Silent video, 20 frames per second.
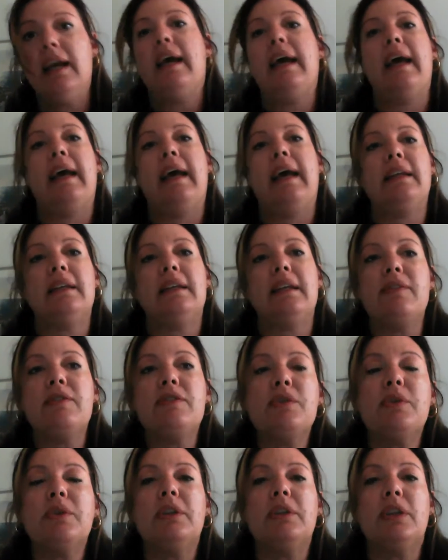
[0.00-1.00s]
And it gives
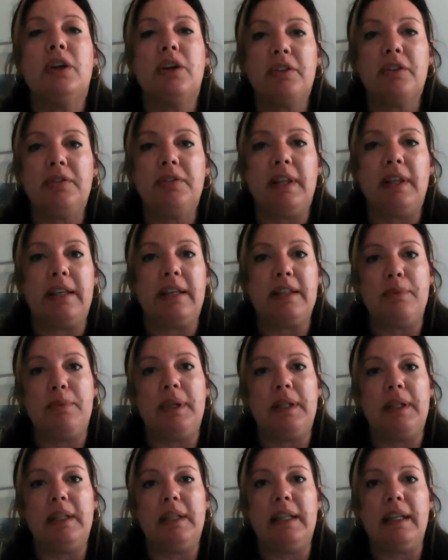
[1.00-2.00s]
you a lot of
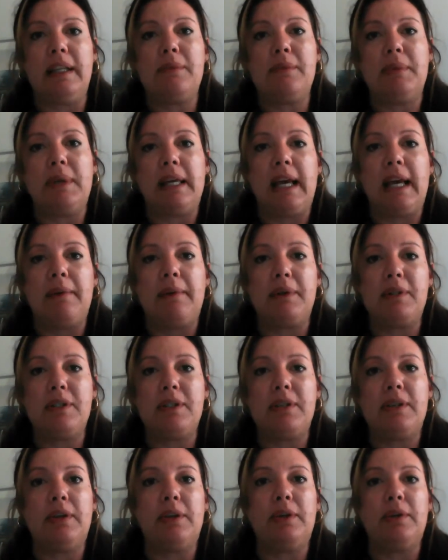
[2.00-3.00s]
flexibility to be able
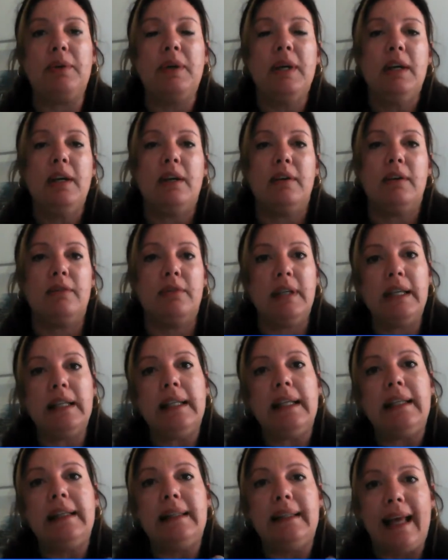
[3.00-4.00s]
to
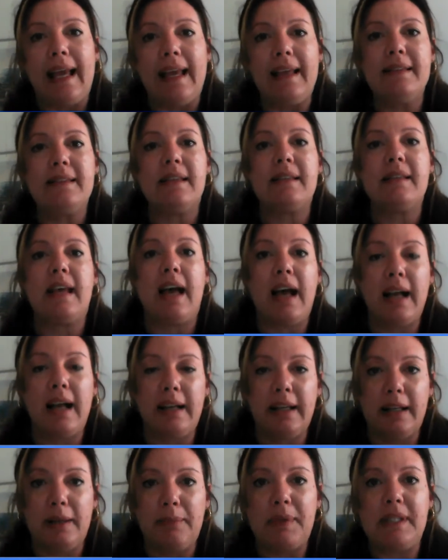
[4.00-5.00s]
really laser
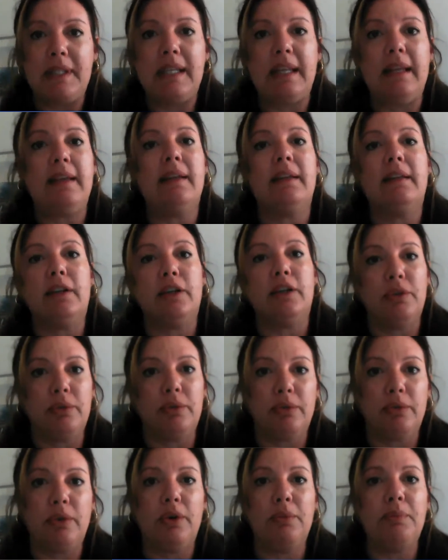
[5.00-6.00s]
target a particular
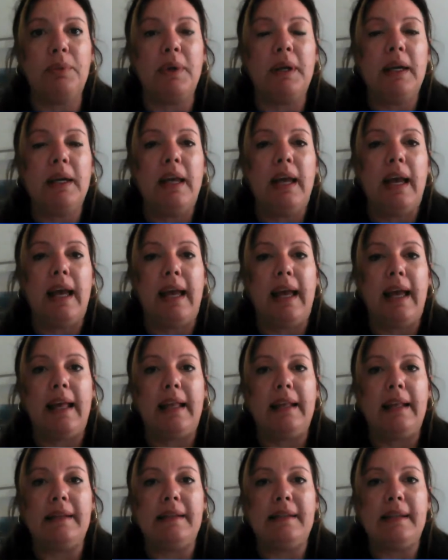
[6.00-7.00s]
group
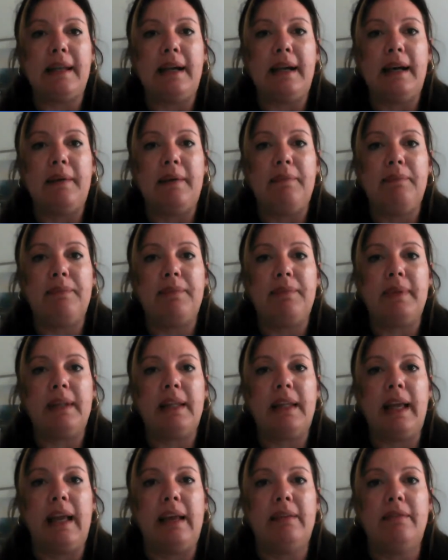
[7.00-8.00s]
and
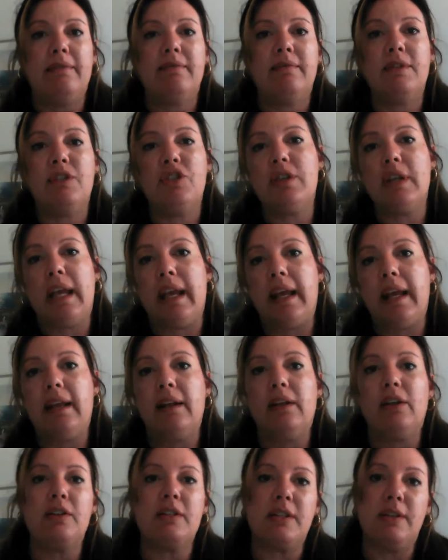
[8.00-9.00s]
share
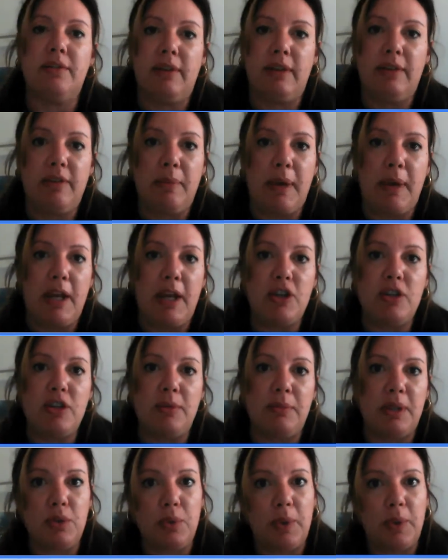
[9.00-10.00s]
lots of
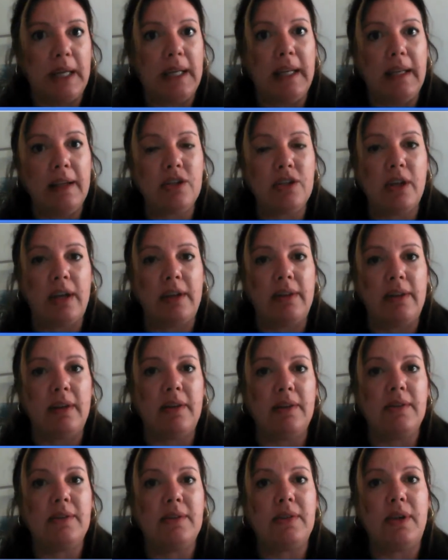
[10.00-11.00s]
information between each
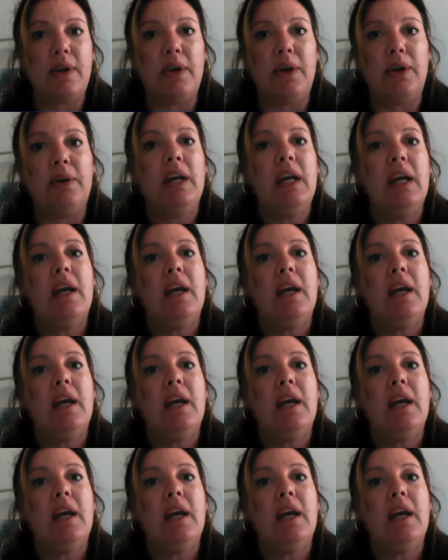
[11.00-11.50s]
other. So